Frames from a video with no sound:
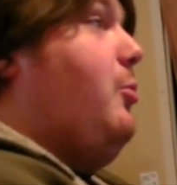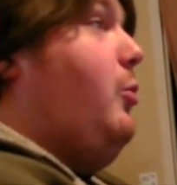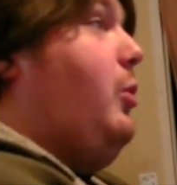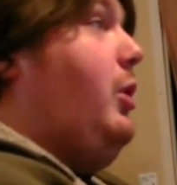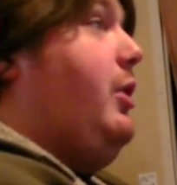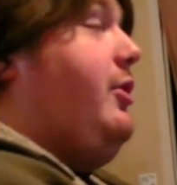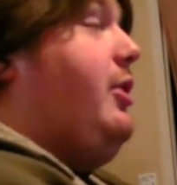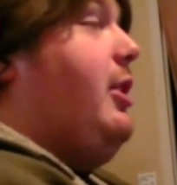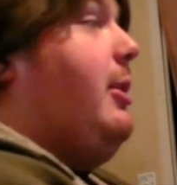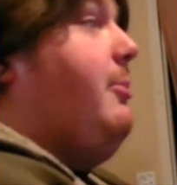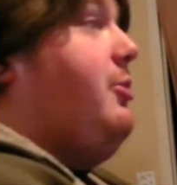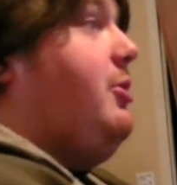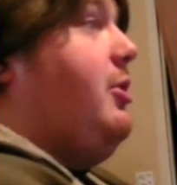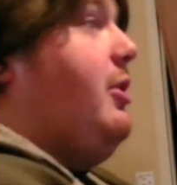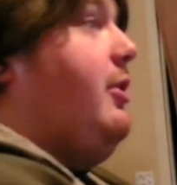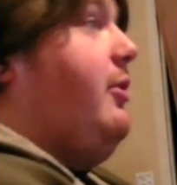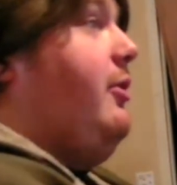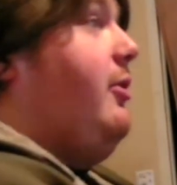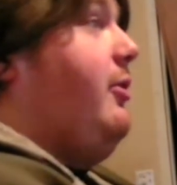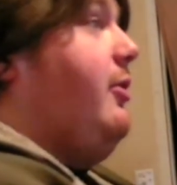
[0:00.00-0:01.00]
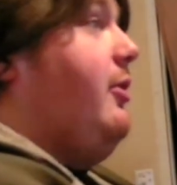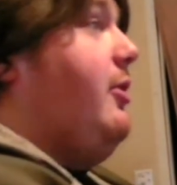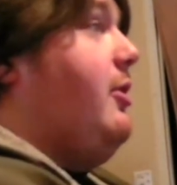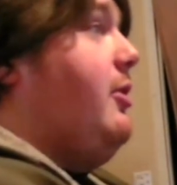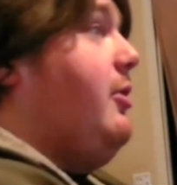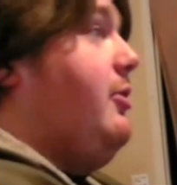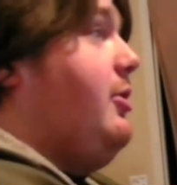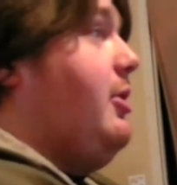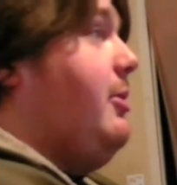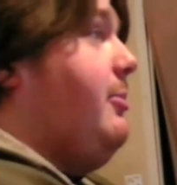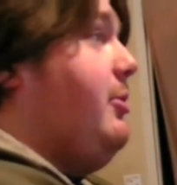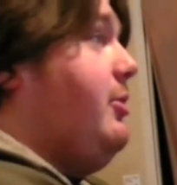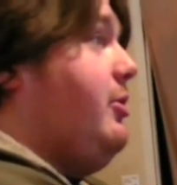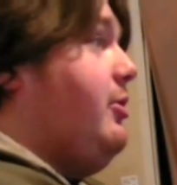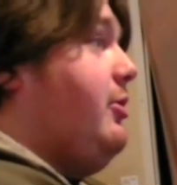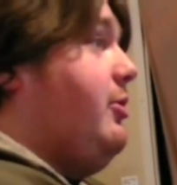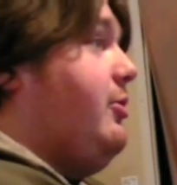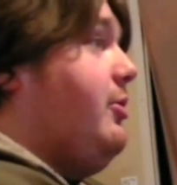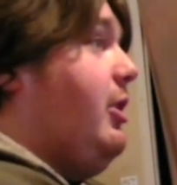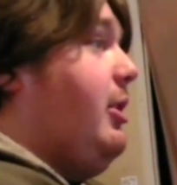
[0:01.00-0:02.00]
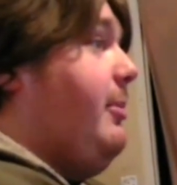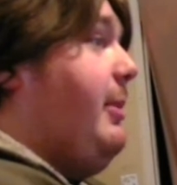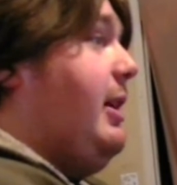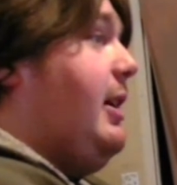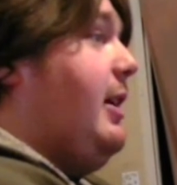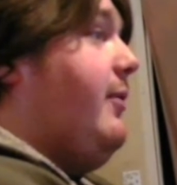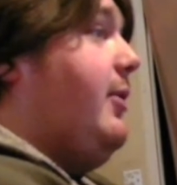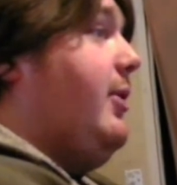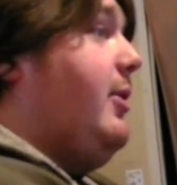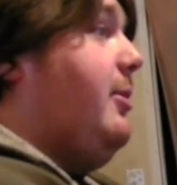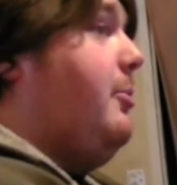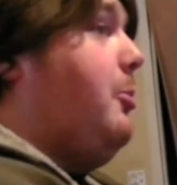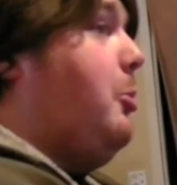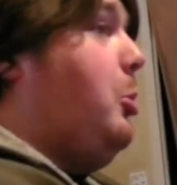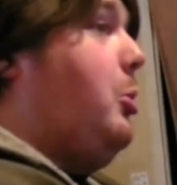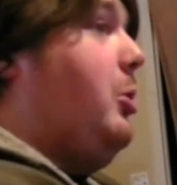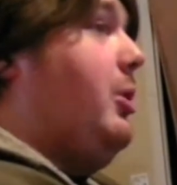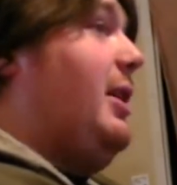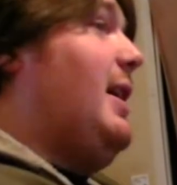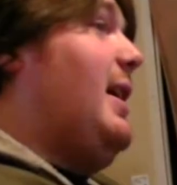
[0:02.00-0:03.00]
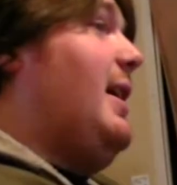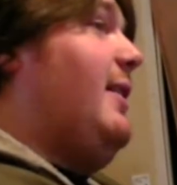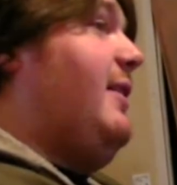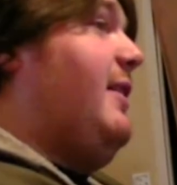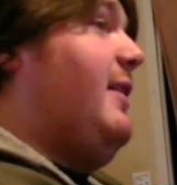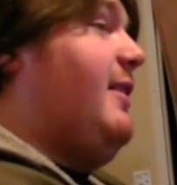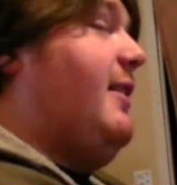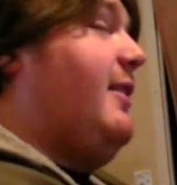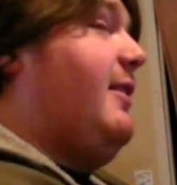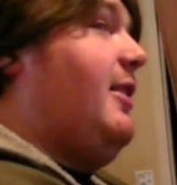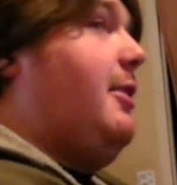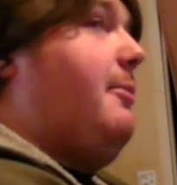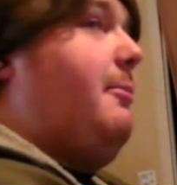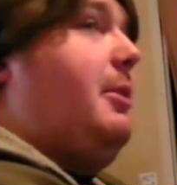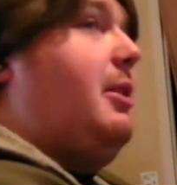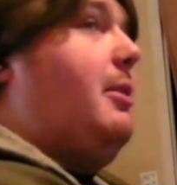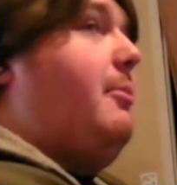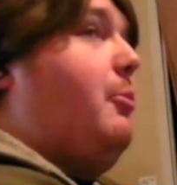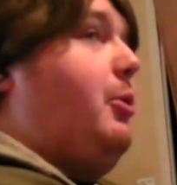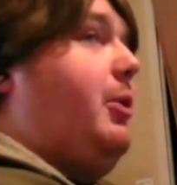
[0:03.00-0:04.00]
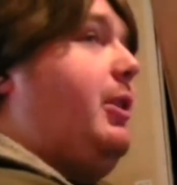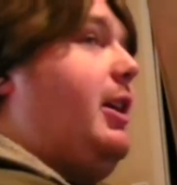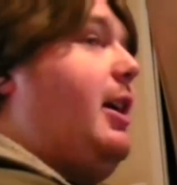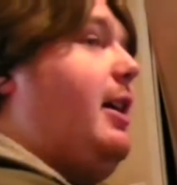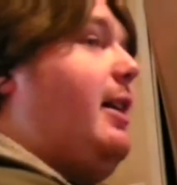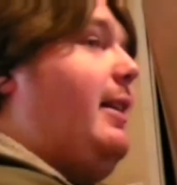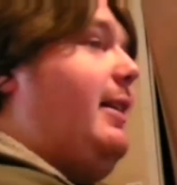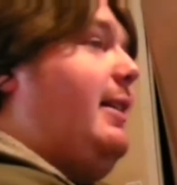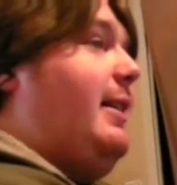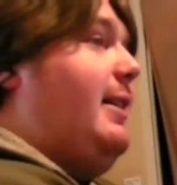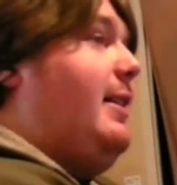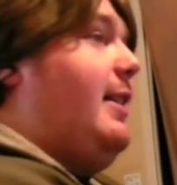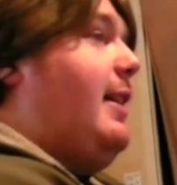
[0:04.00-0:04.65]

one temperature enters another temperature, you try to make everything more organized, it's just going to become more chaotic.